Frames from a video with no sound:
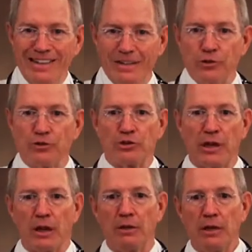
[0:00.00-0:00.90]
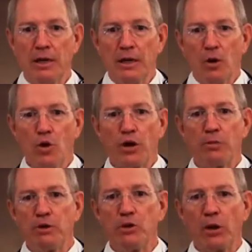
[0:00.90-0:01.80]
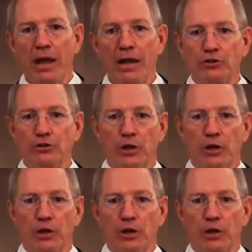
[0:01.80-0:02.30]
into the cell where it can be utilized